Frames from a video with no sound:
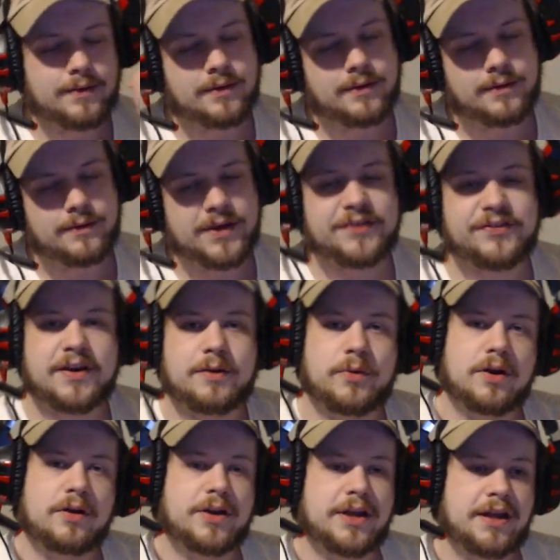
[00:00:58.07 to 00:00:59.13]
That said, we
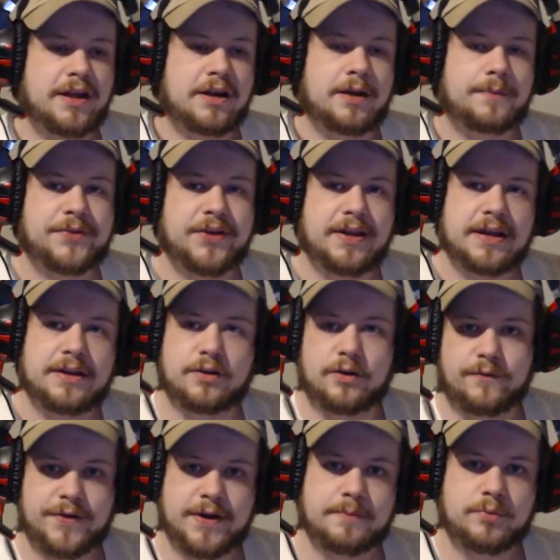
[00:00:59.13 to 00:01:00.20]
are getting an update in
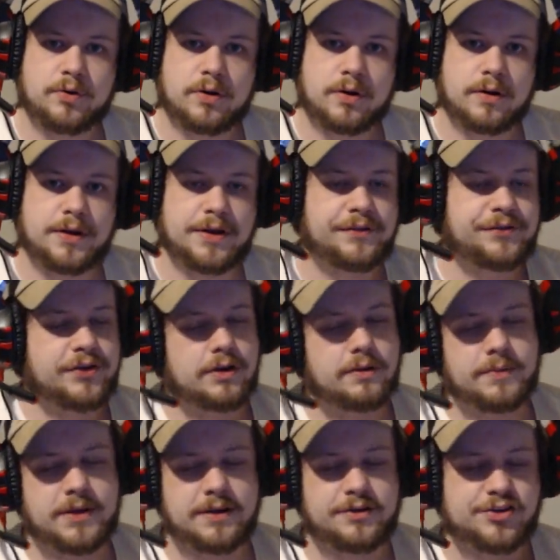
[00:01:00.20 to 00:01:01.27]
November. It's going to
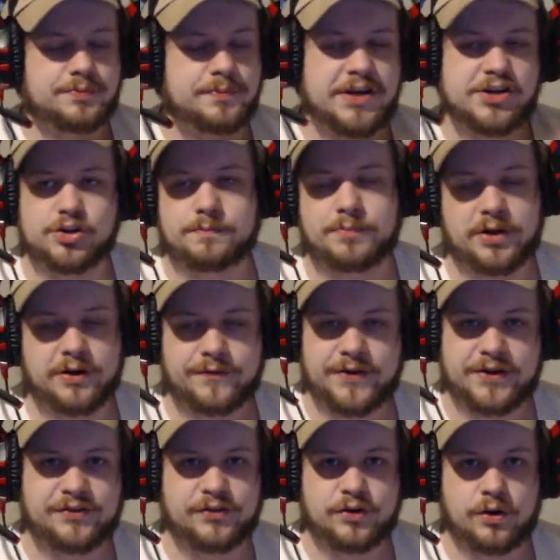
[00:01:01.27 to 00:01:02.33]
be just major bug
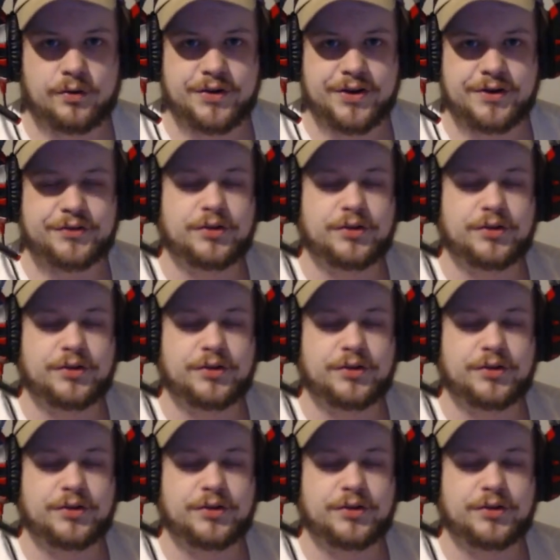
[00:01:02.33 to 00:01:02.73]
fixes and all this.